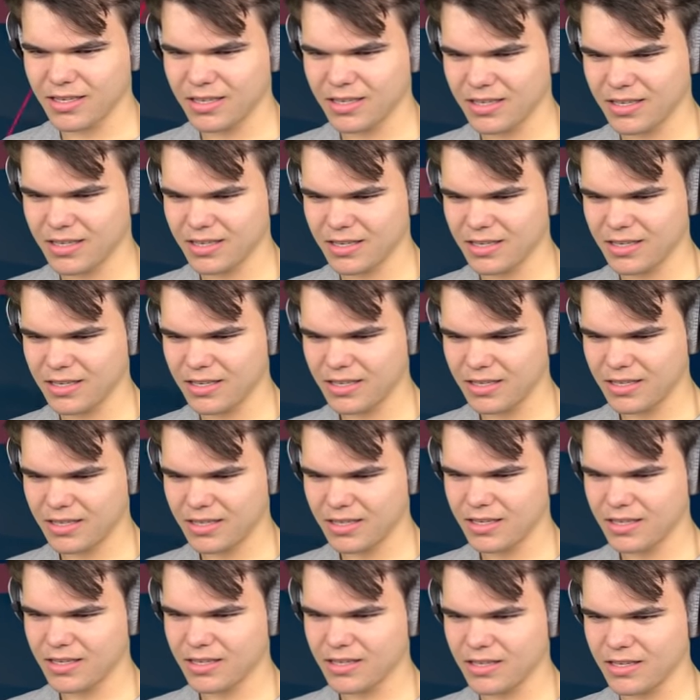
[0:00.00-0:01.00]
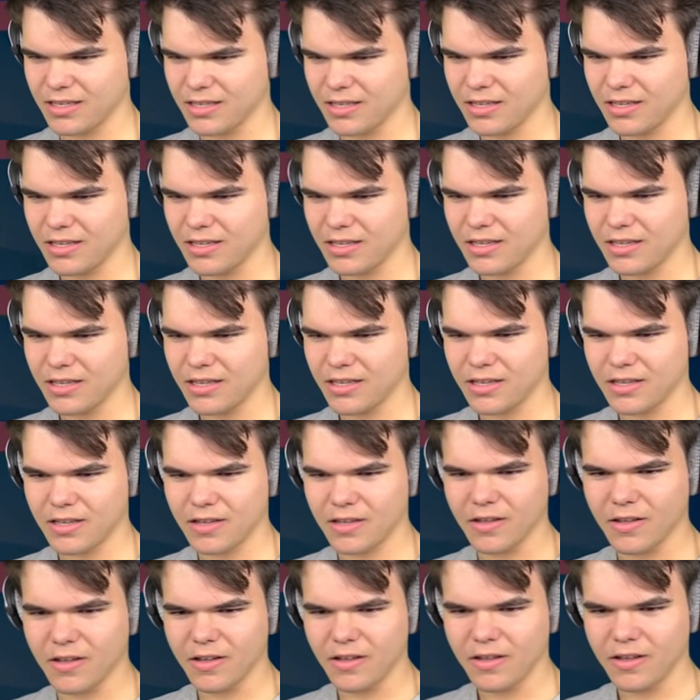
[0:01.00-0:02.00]
You're dead. Really? You're
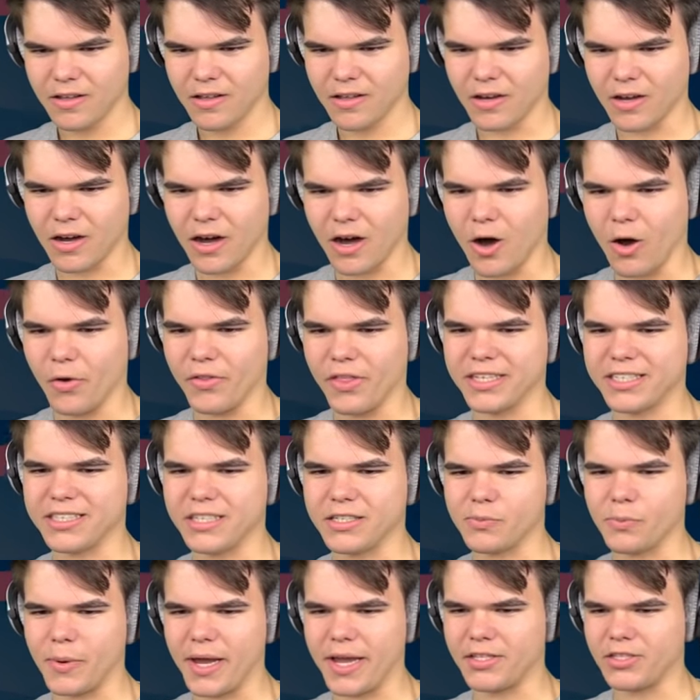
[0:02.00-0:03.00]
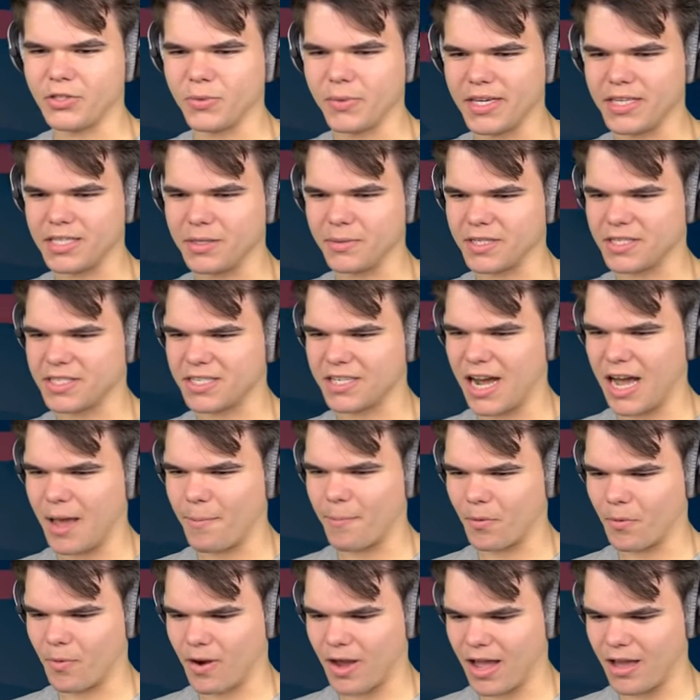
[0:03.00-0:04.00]
dead. Take him out. Oh, this is way too easy with sniper
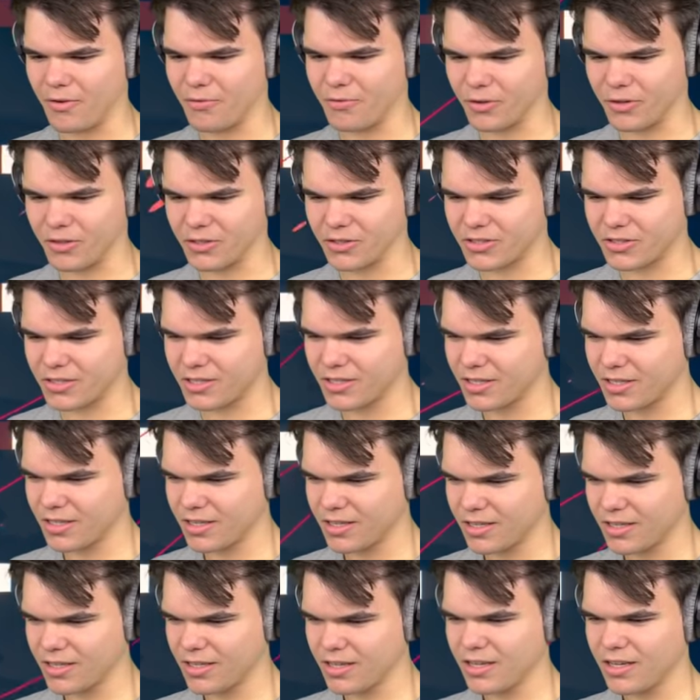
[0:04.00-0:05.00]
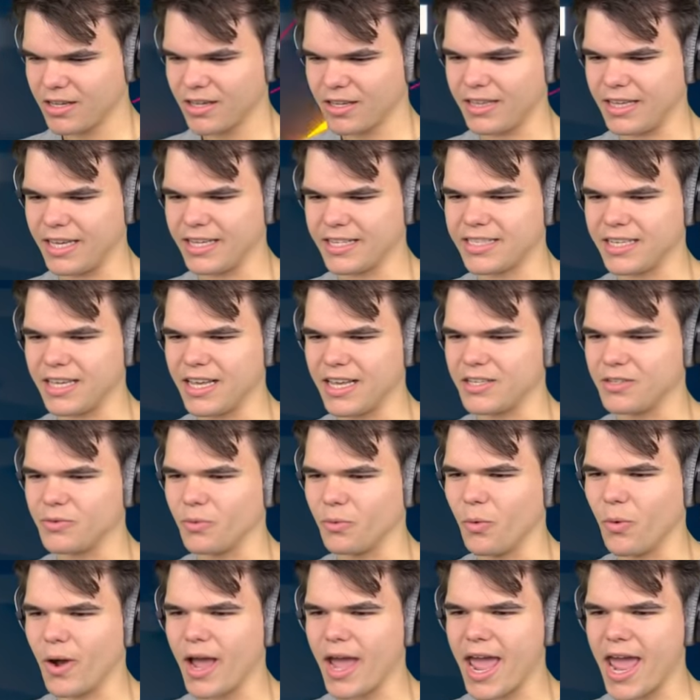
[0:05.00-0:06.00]
rifles. I am getting destroyed. This
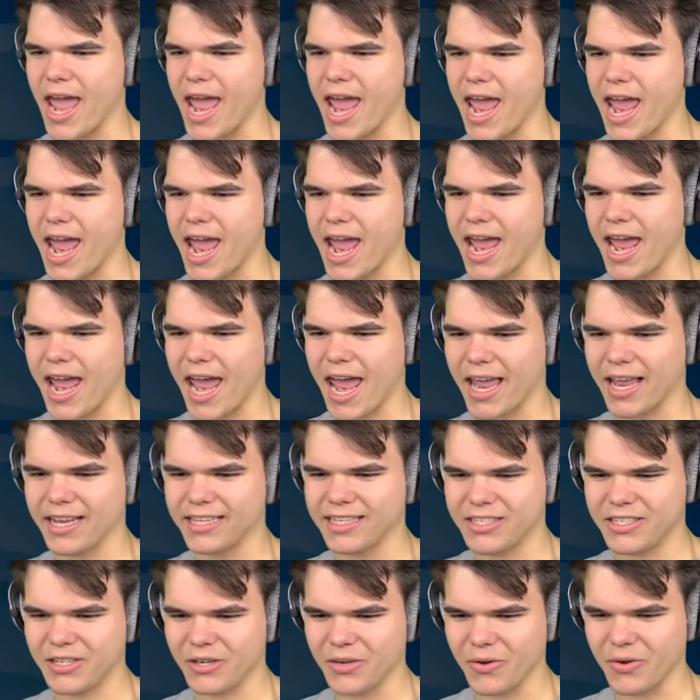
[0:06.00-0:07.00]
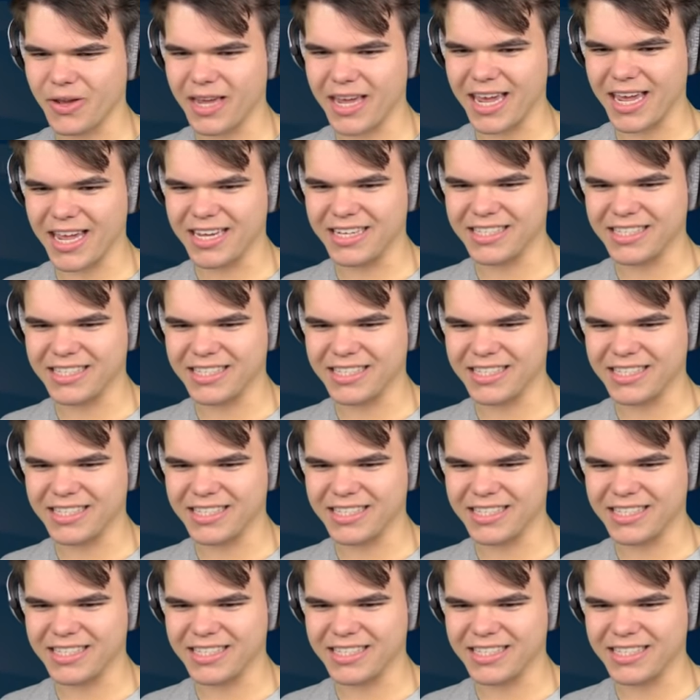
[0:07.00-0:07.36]
is way too